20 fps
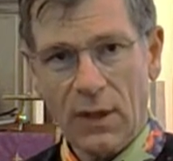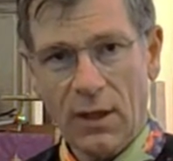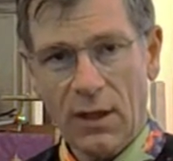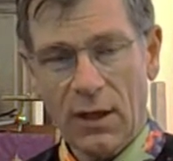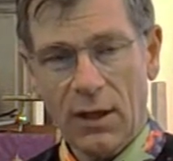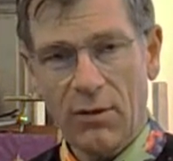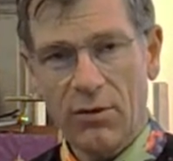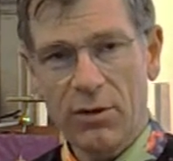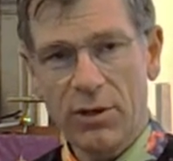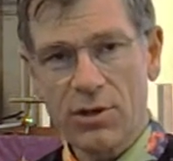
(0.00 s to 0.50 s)

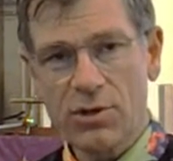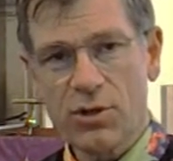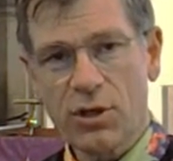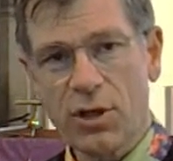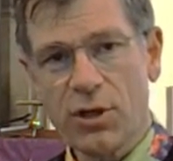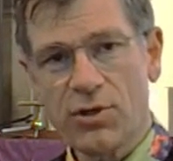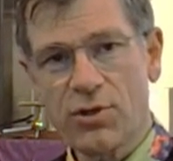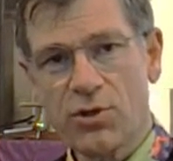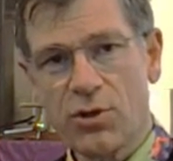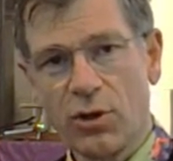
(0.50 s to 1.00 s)
Here in the
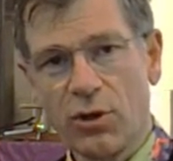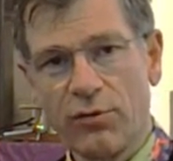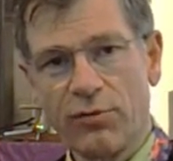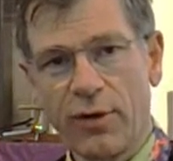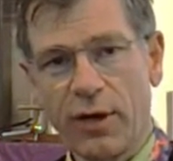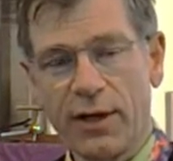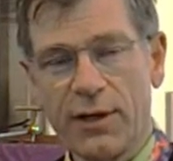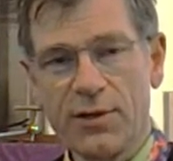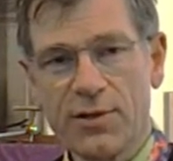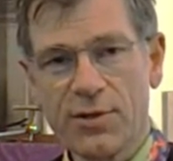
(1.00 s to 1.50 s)
church you'll
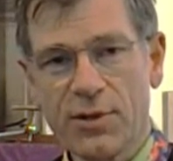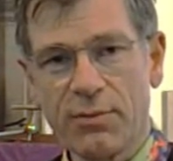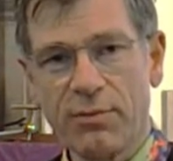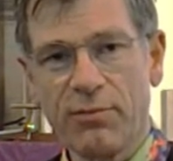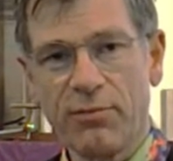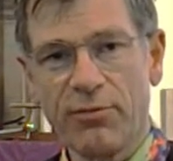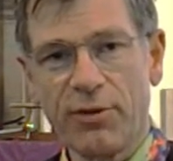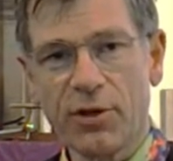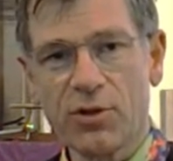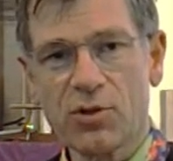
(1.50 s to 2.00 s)
find some
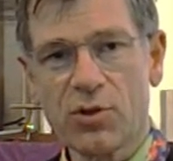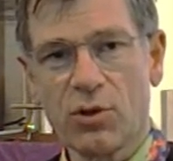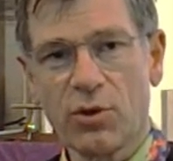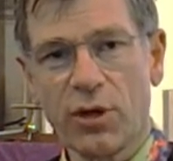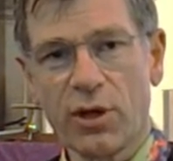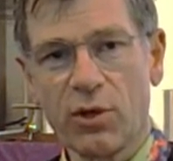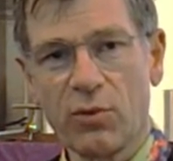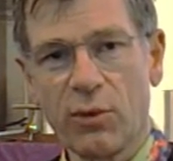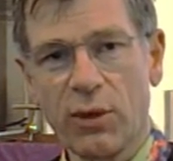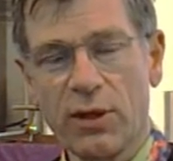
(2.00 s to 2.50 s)

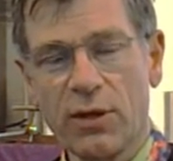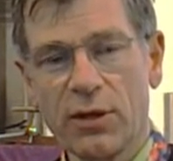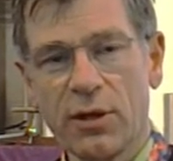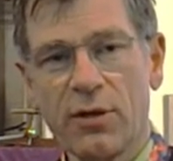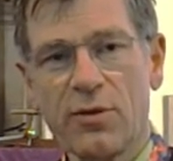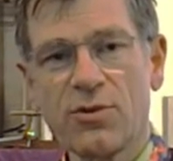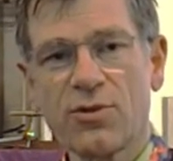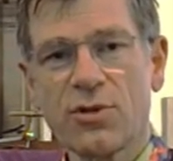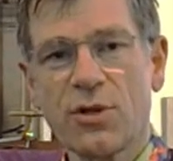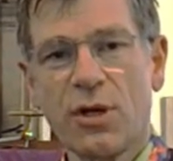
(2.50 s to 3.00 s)
Victorian
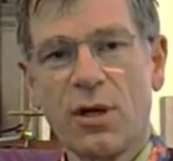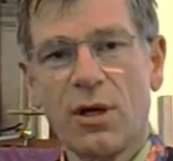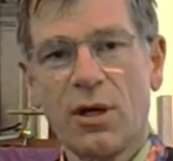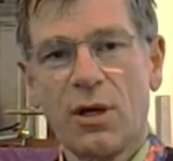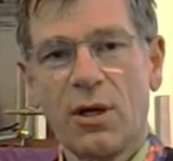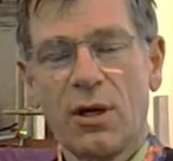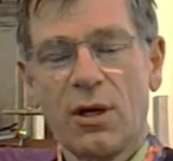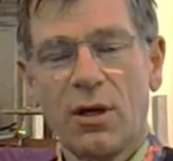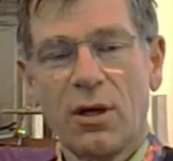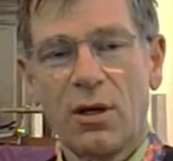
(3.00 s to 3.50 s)
windows.
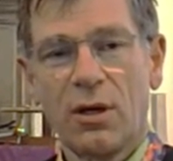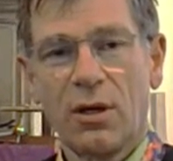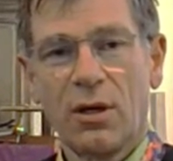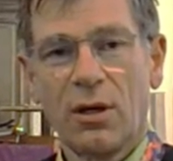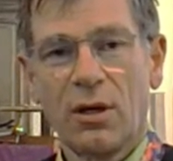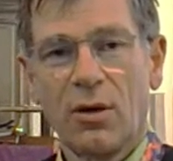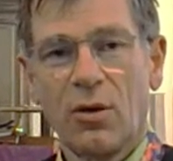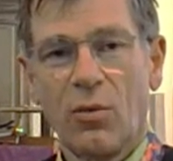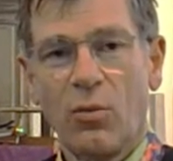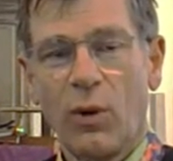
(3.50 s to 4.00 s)

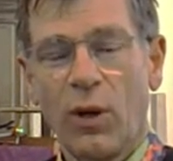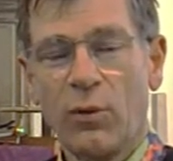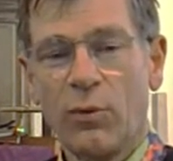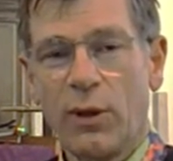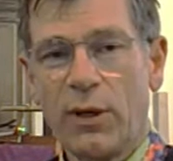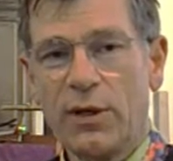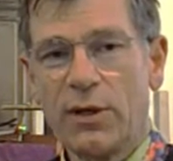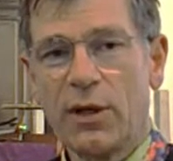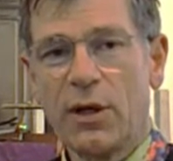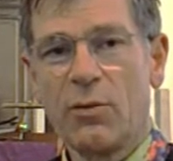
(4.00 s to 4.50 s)
One
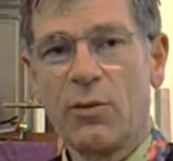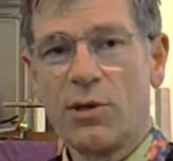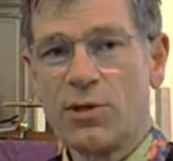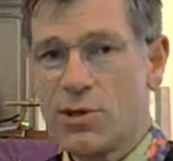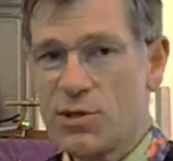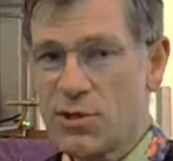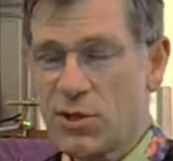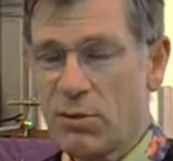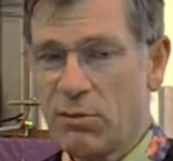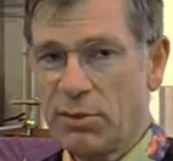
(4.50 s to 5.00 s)
window which
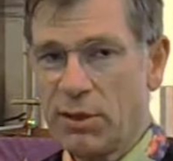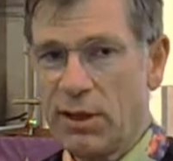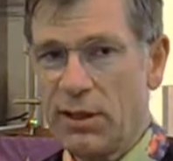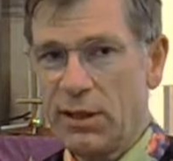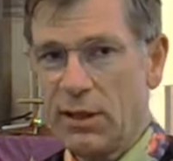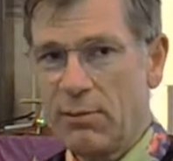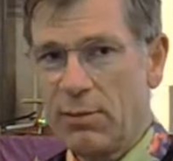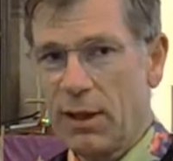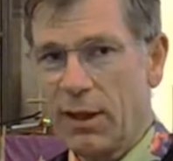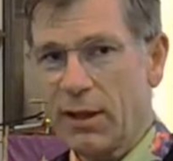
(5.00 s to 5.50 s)
is
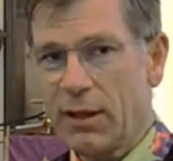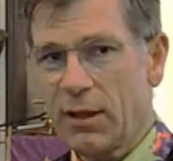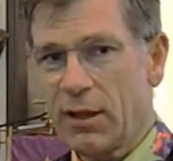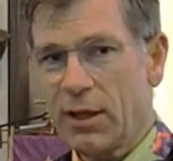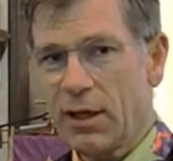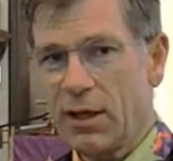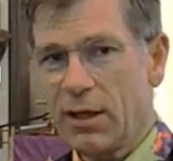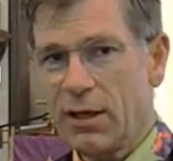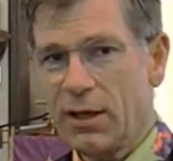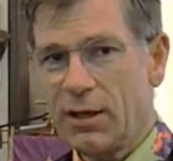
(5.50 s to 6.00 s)
completely blank.
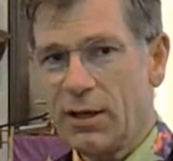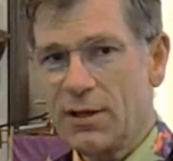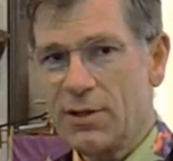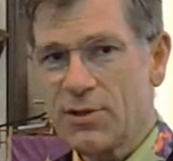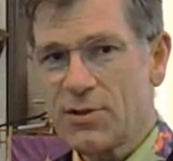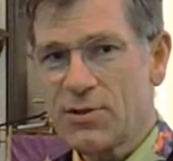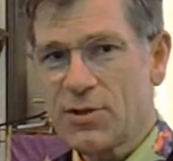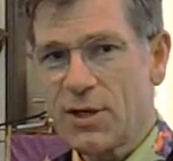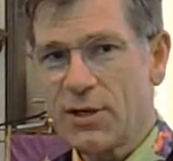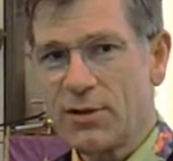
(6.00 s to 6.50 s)
It
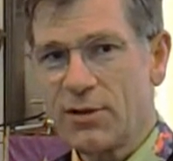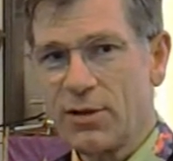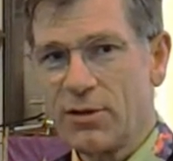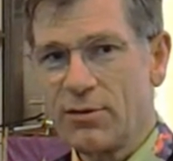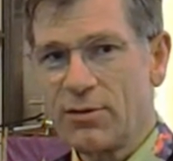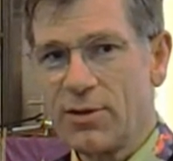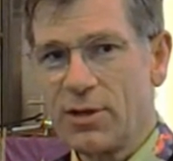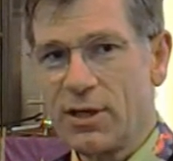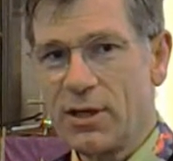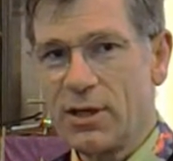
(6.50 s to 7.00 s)
is said
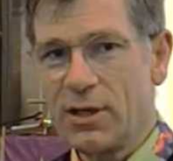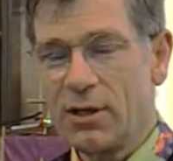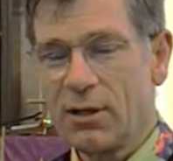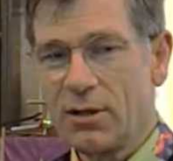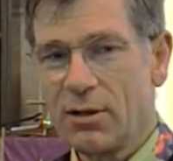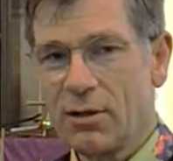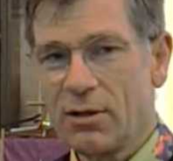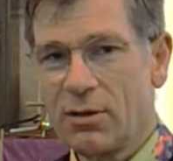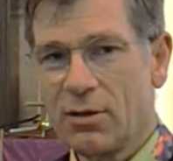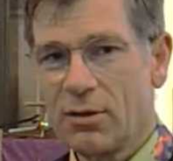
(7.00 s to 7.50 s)
that the
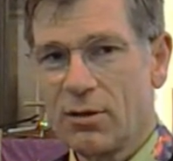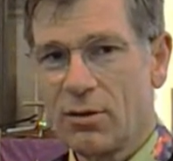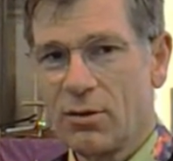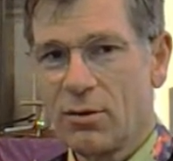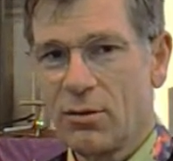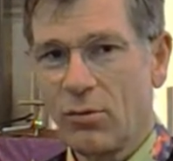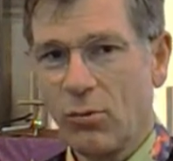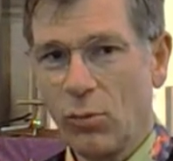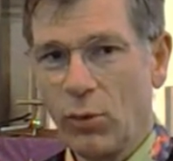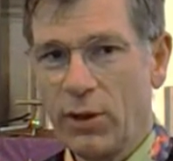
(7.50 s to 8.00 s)

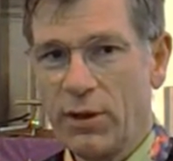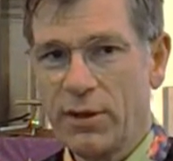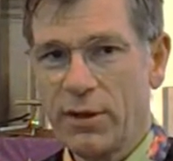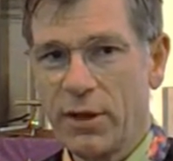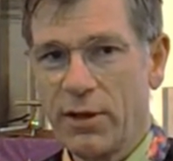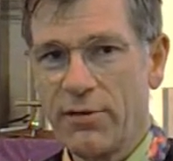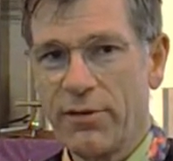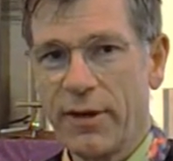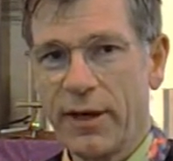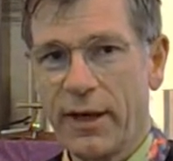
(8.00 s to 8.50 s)

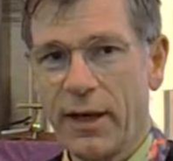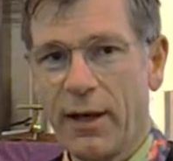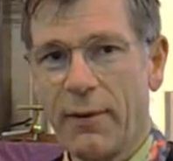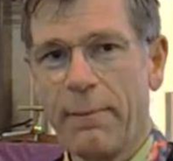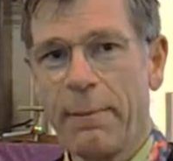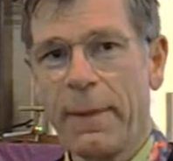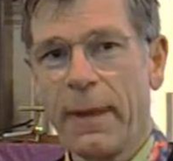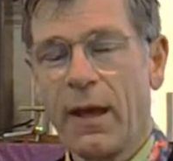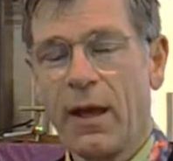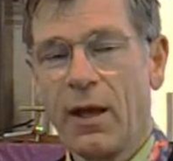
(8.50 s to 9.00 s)
window there,
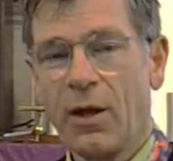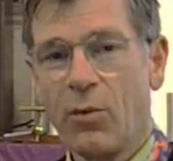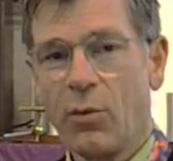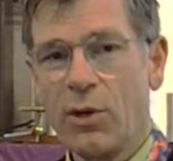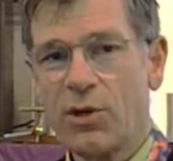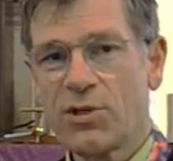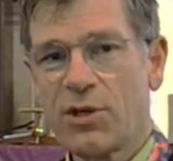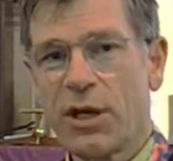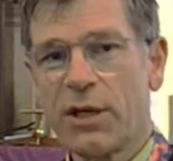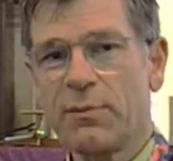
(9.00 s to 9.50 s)

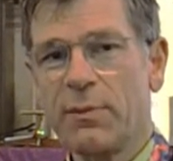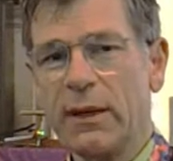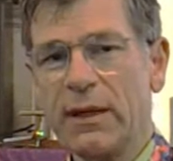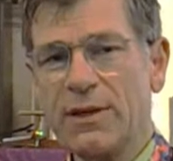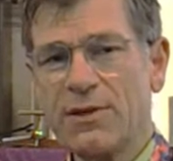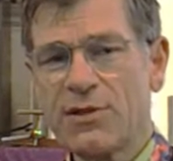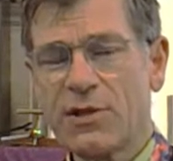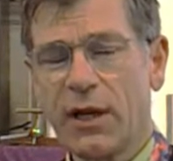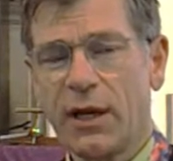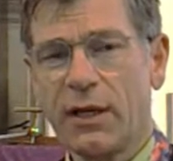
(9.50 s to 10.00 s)
which had been
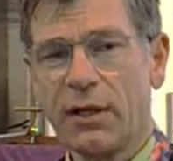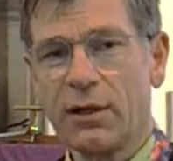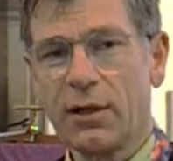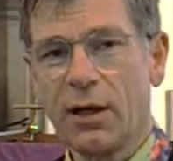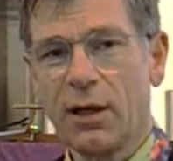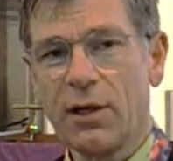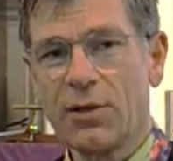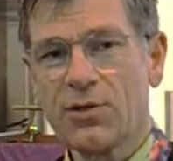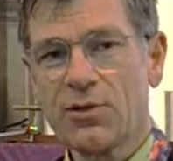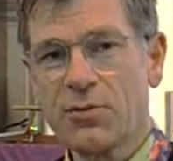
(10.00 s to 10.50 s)
stained
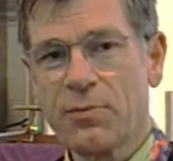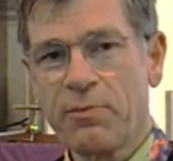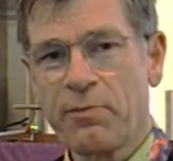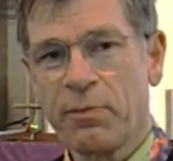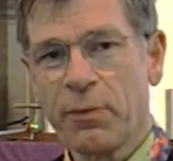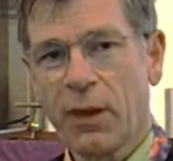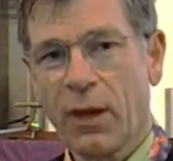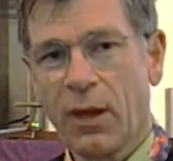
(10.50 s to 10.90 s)
glass,